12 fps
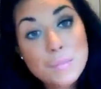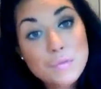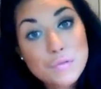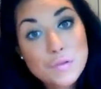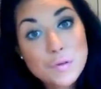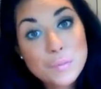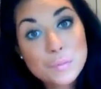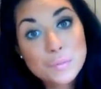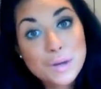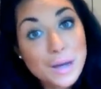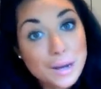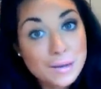from
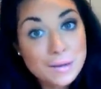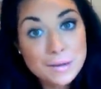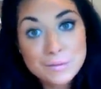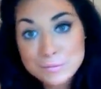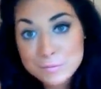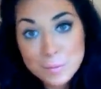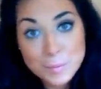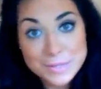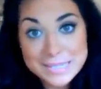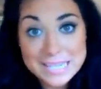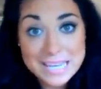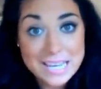colour, from my
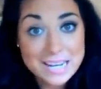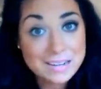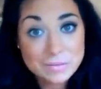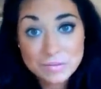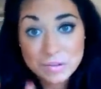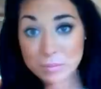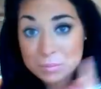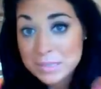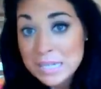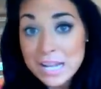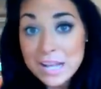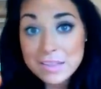skin and from
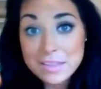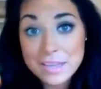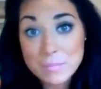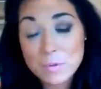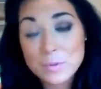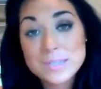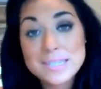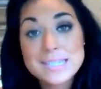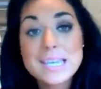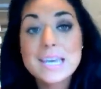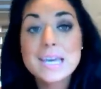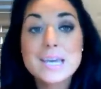the bronzes
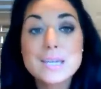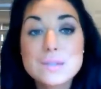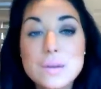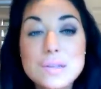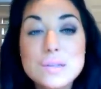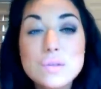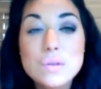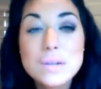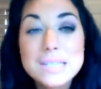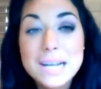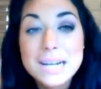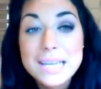here. So it's not
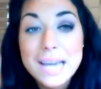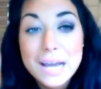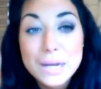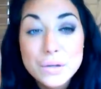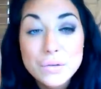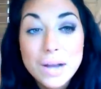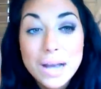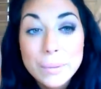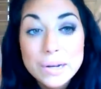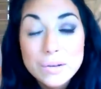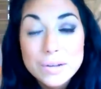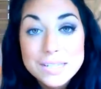exactly accurate how
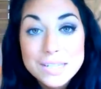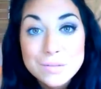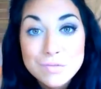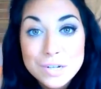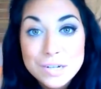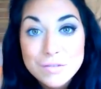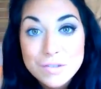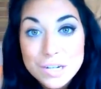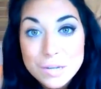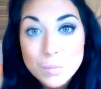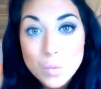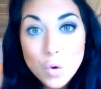it looks. It's
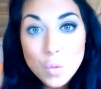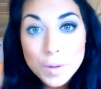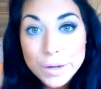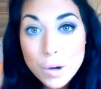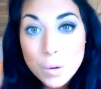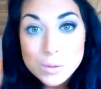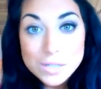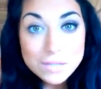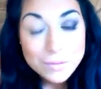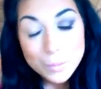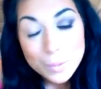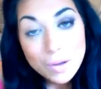really warm and gold
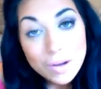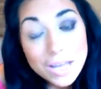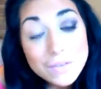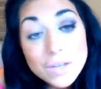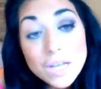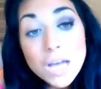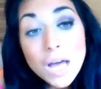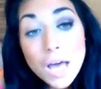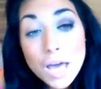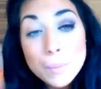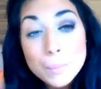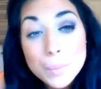in real life,
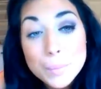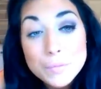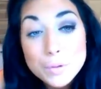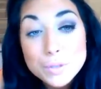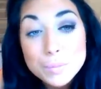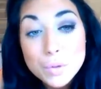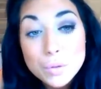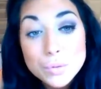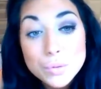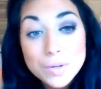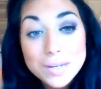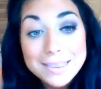but we've got some
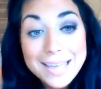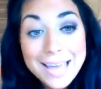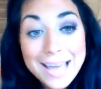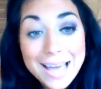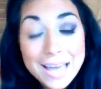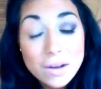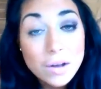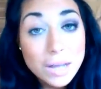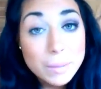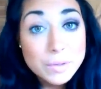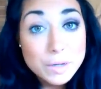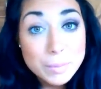contouring in there. And I
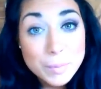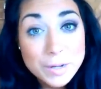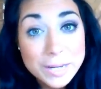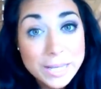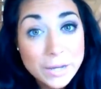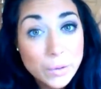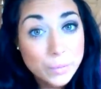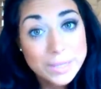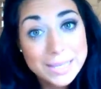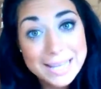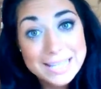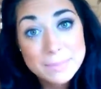am going to be putting
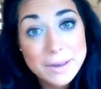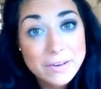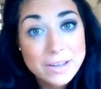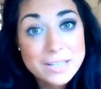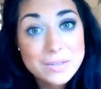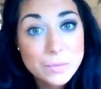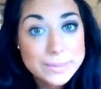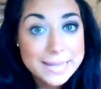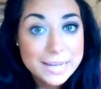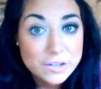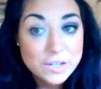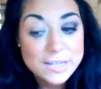on Katy Perry's false
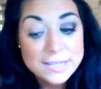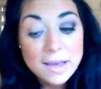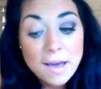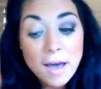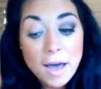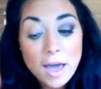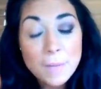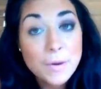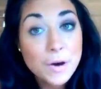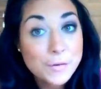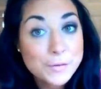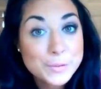lashes
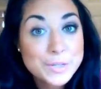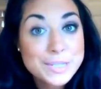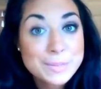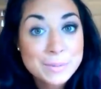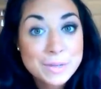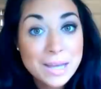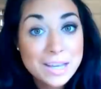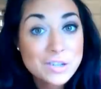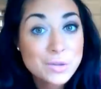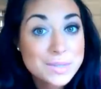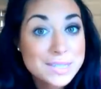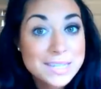afterwards, but
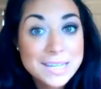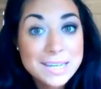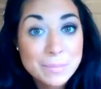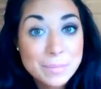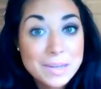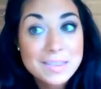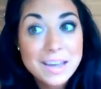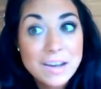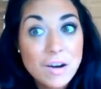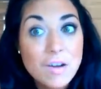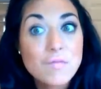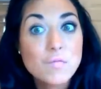as you'll see in a bit, they
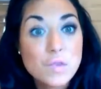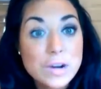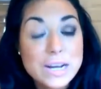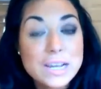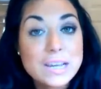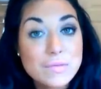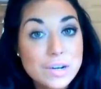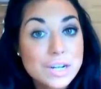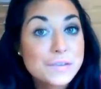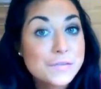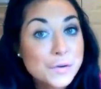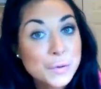are
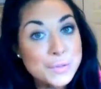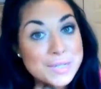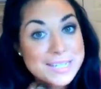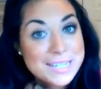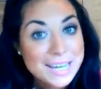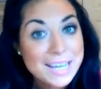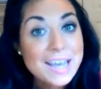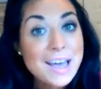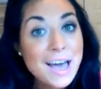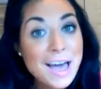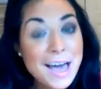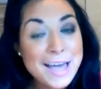really full on today,
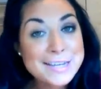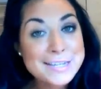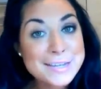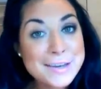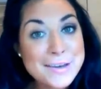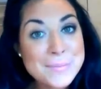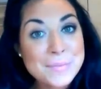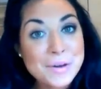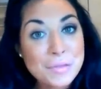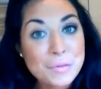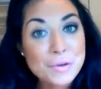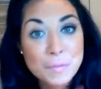and I
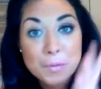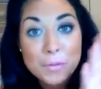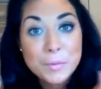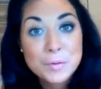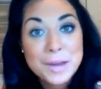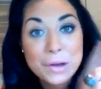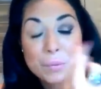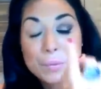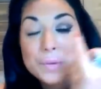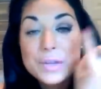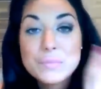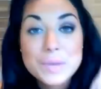thought if I put them on now you
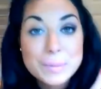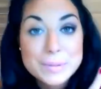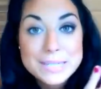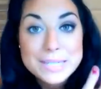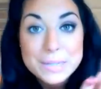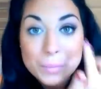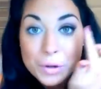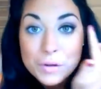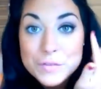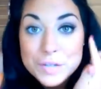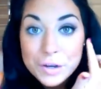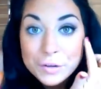wouldn't even be able to see what
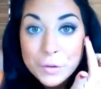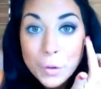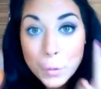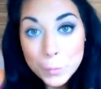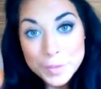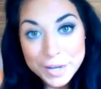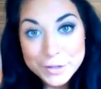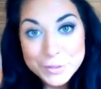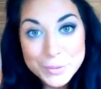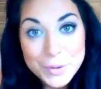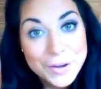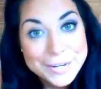I've done on the
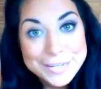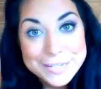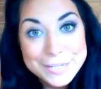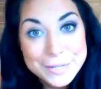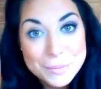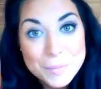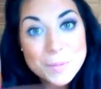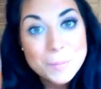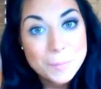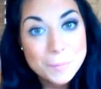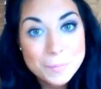actual eyelids, so we'll put